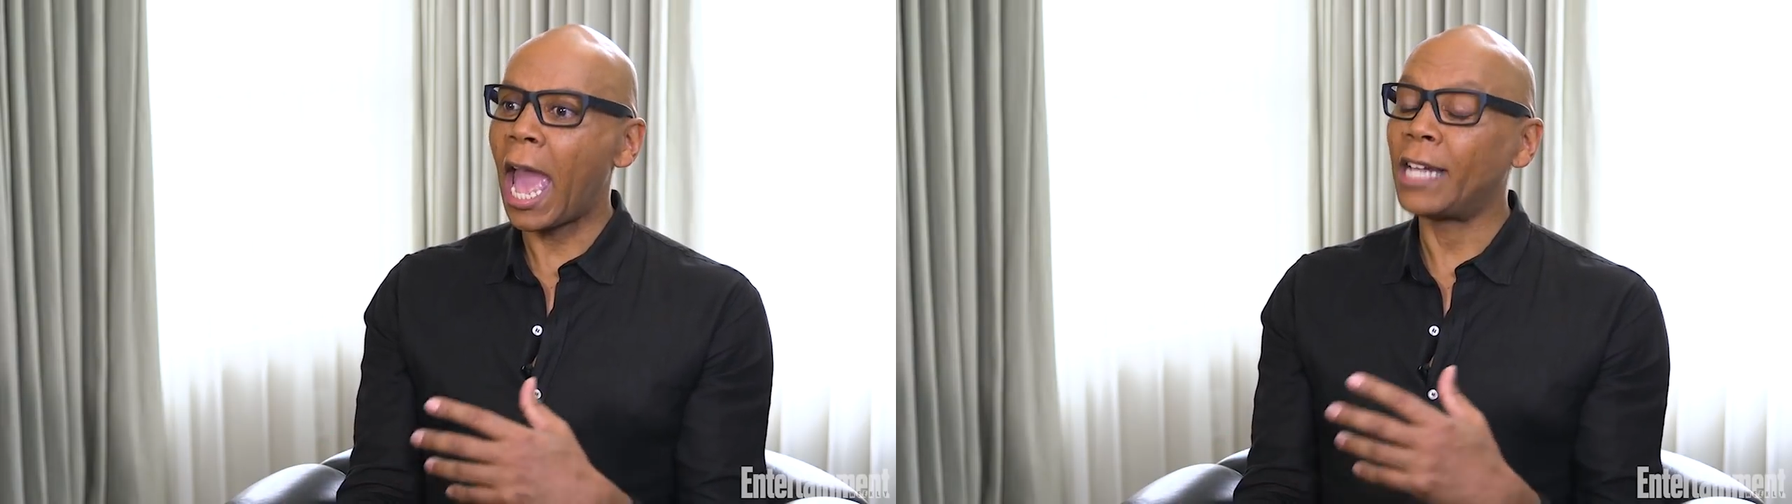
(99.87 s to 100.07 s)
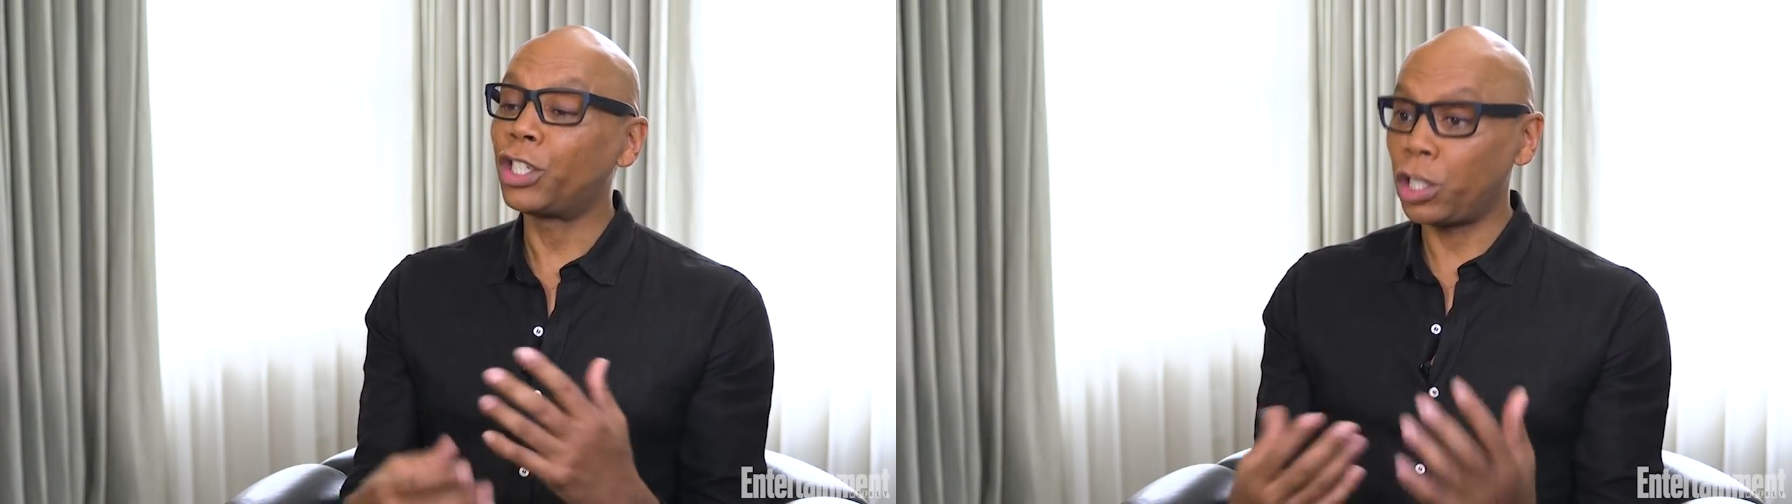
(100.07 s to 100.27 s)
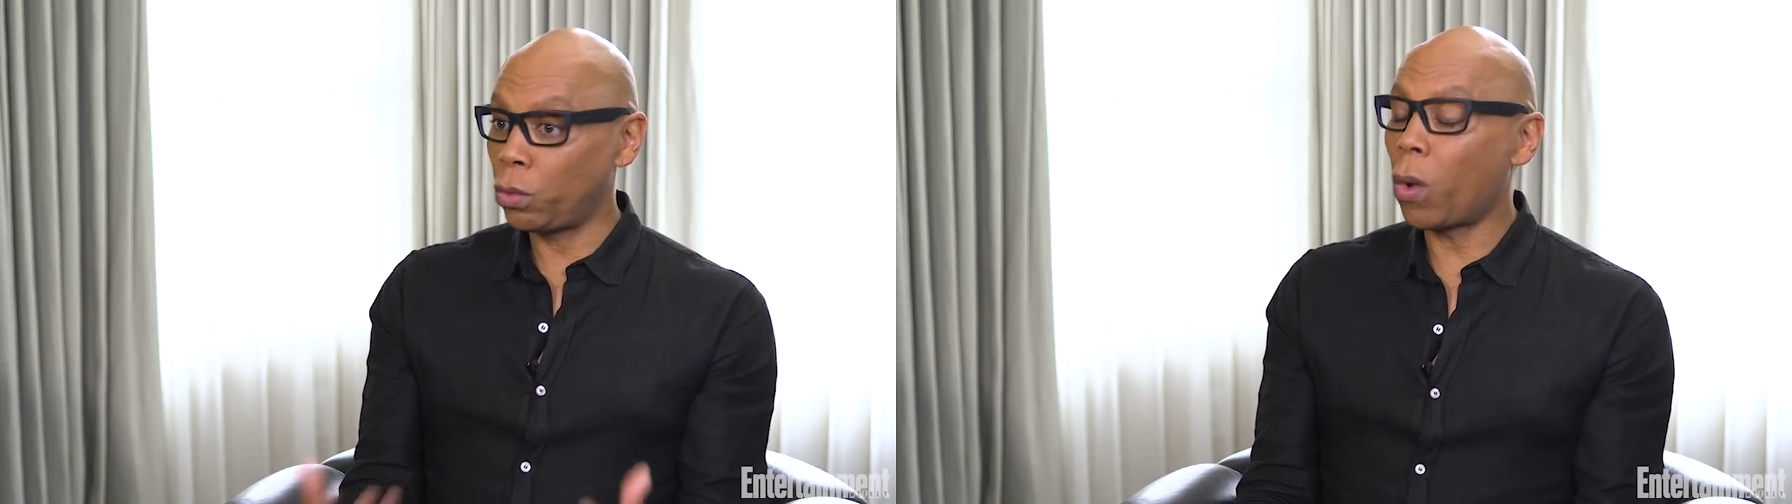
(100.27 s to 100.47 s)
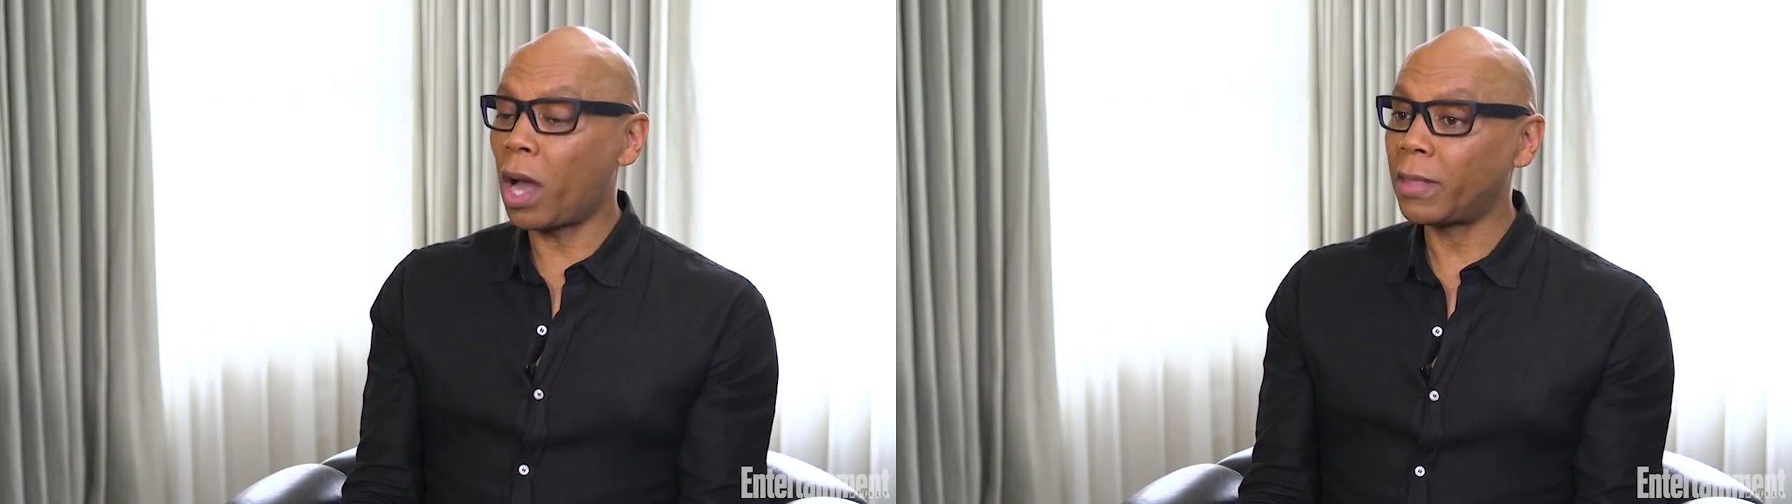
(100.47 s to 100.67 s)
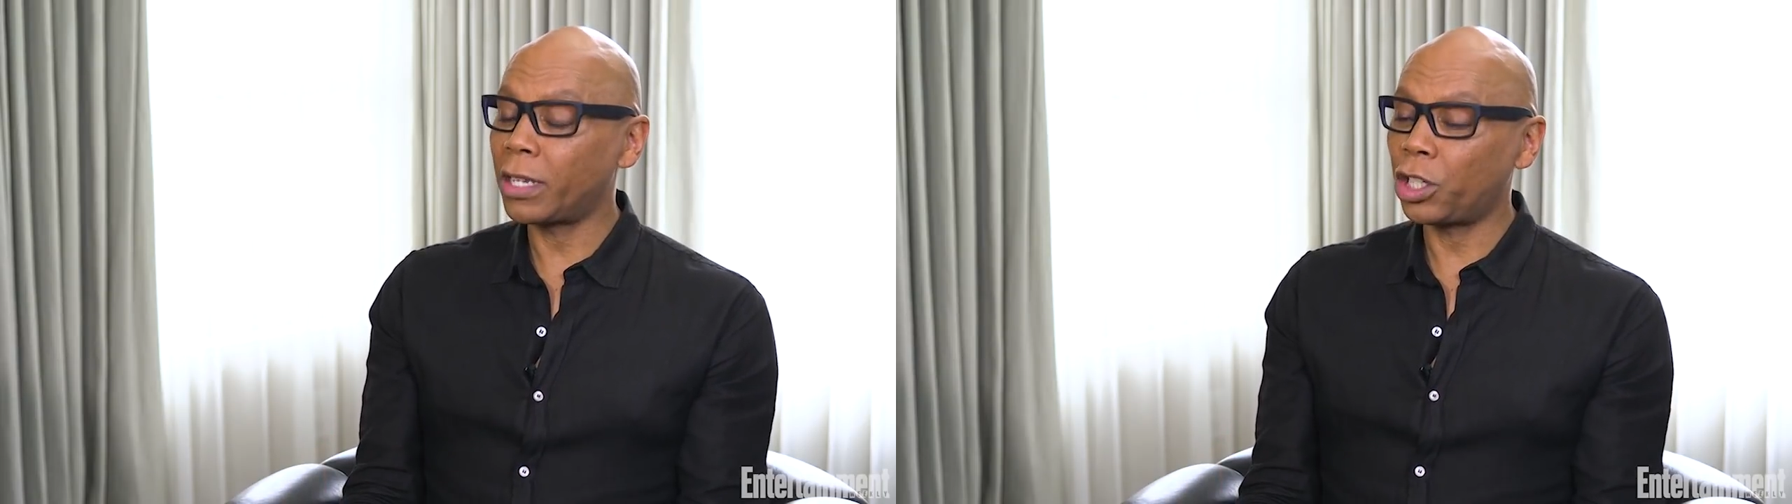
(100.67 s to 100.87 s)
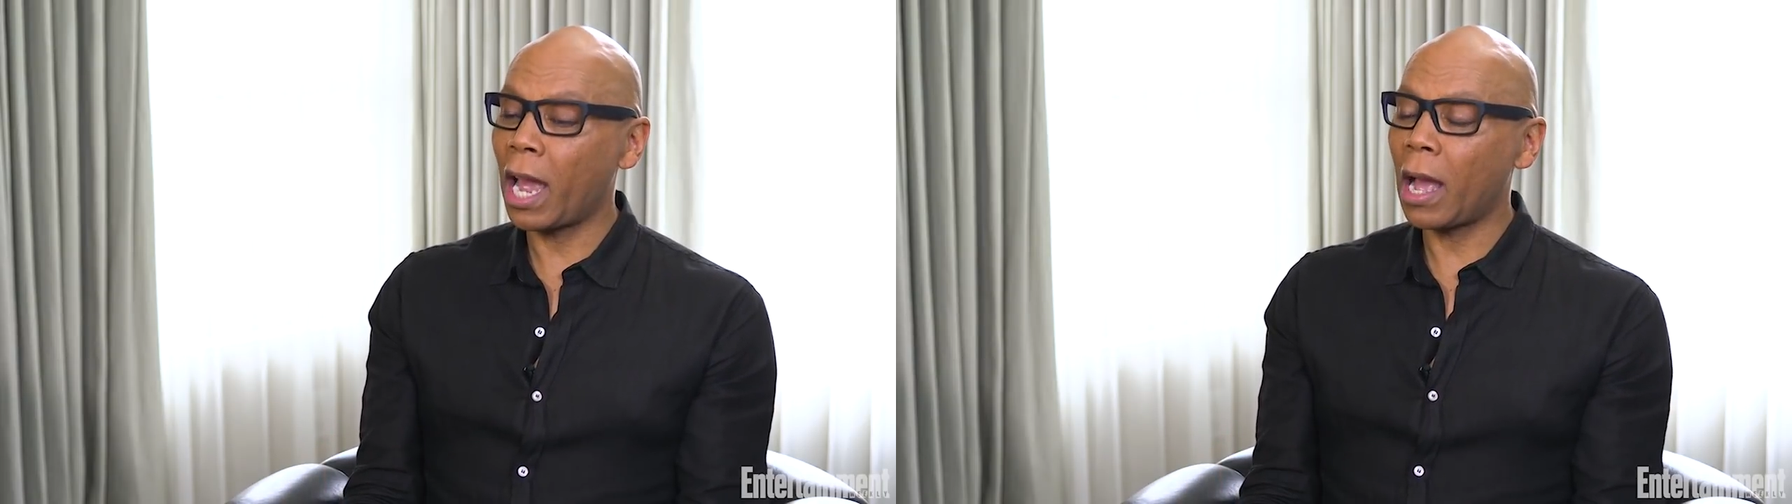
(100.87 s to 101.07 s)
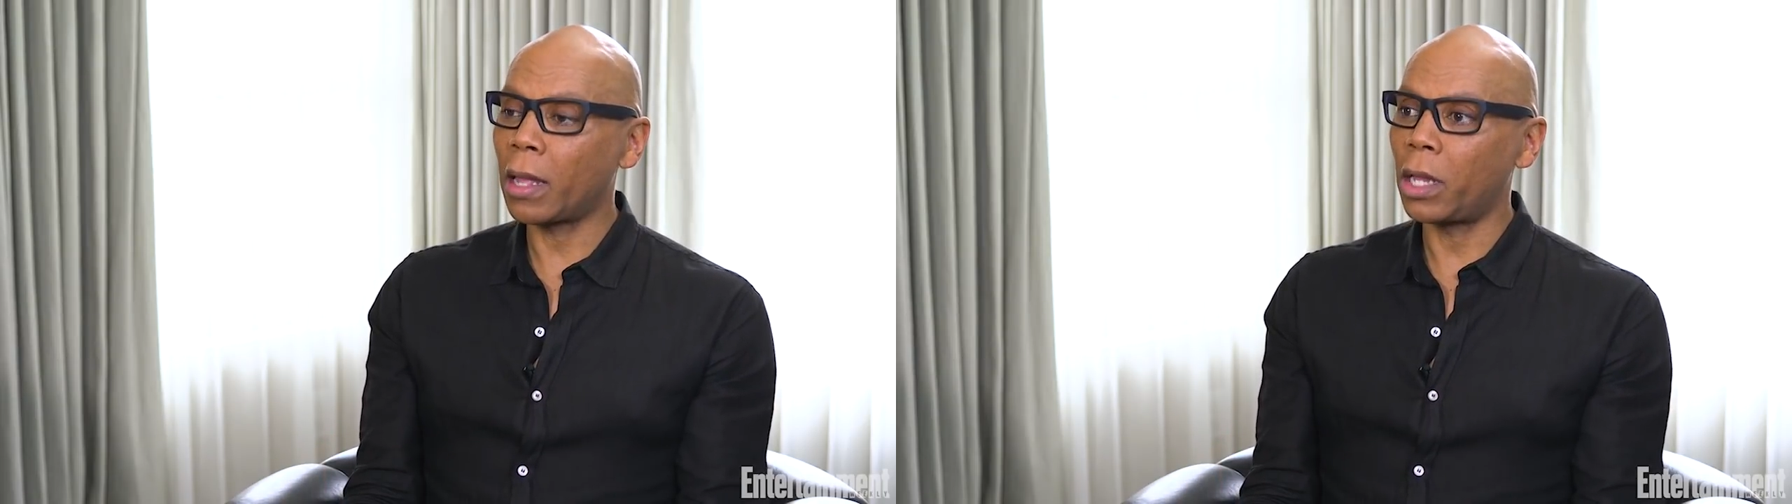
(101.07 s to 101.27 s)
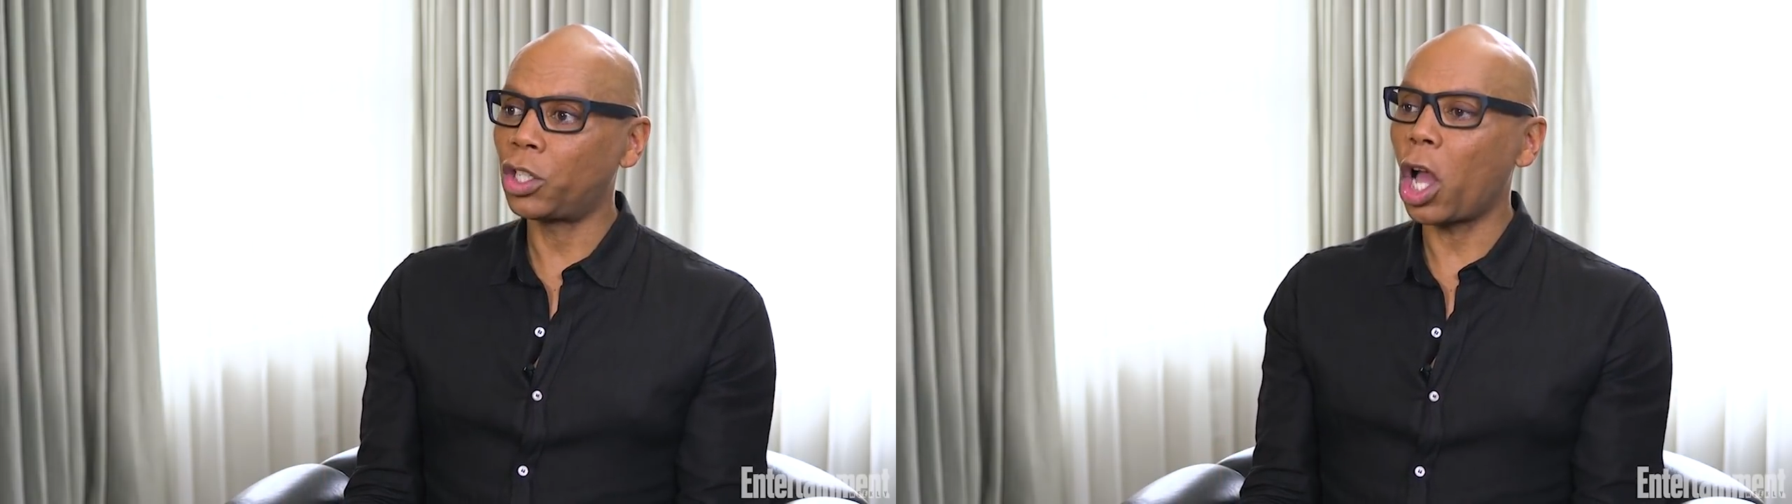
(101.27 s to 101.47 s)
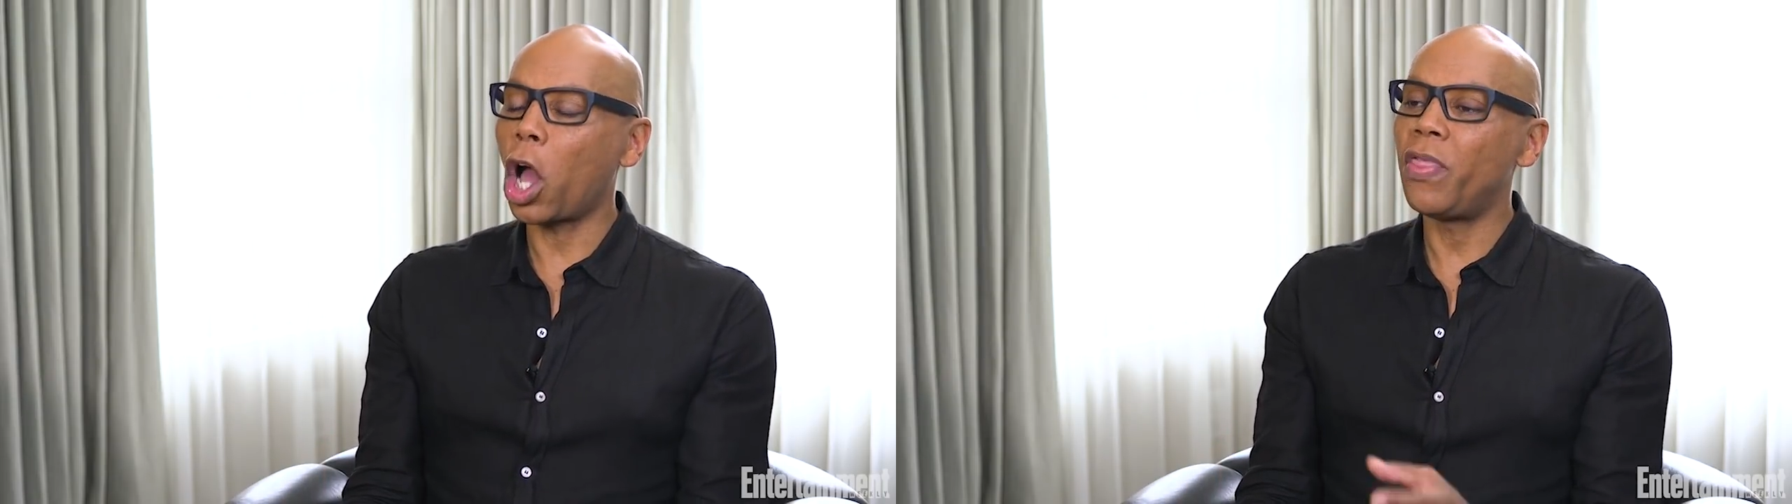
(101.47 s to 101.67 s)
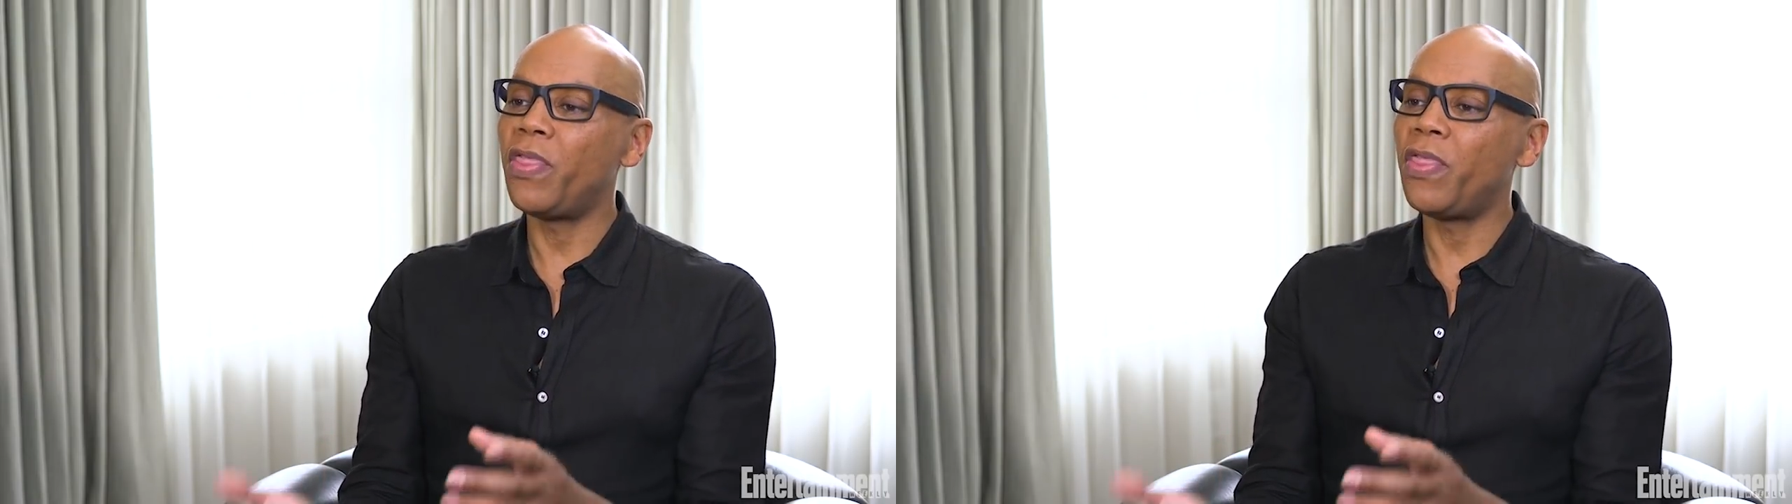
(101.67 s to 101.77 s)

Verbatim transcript: and she won the challenge.